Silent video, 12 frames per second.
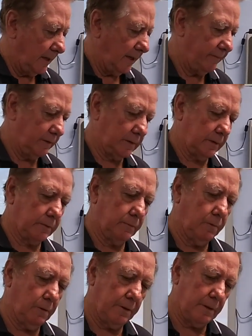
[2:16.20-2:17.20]
have a look at the
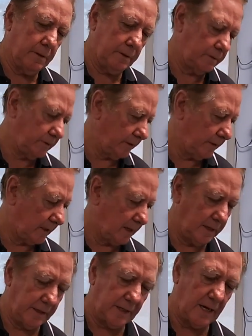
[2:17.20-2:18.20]
water, see the
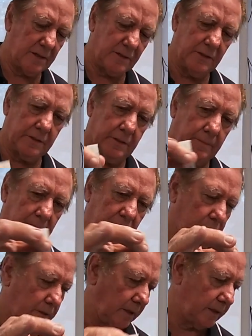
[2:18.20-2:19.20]
colour. You can't see too
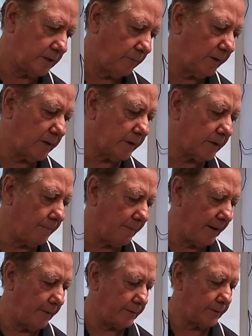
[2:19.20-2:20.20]
much just like that, so we've got to
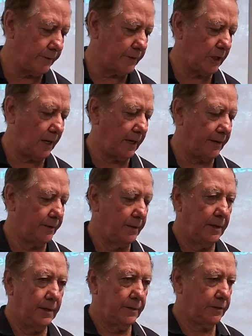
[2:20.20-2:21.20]
compare it to a chart.
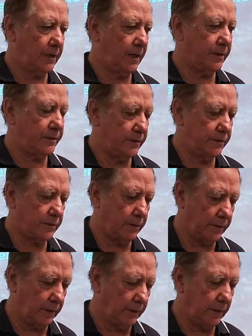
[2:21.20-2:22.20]
The chart is
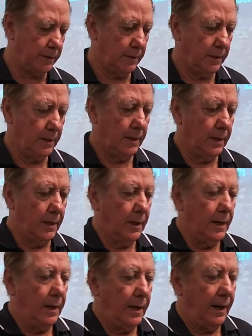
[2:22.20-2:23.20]
inside the lid,
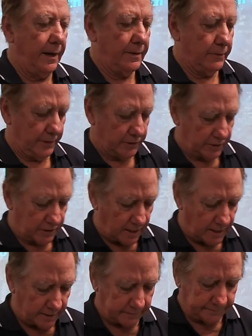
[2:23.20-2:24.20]
and on this
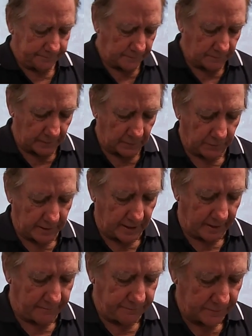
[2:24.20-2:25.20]
chart we
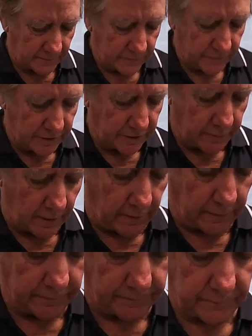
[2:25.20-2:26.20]
have
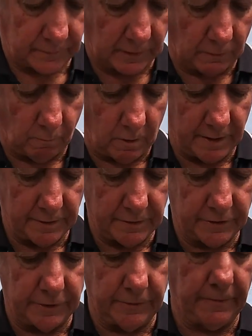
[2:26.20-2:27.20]
0, 1,
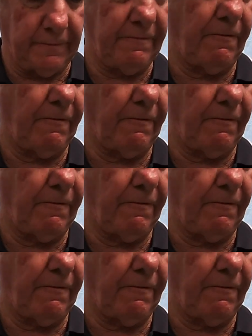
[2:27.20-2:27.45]
2 and